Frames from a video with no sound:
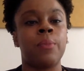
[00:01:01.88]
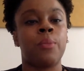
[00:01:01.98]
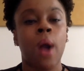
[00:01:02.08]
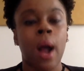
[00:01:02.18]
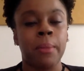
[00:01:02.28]

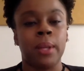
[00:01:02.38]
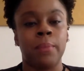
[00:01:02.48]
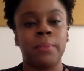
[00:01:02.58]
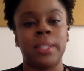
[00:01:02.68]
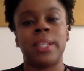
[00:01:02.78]

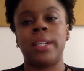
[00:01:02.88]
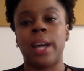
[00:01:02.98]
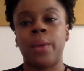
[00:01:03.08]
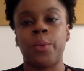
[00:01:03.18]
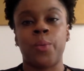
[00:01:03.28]
problems
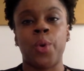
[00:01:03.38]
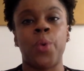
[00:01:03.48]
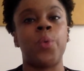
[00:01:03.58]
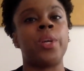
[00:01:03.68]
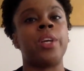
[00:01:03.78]
down the road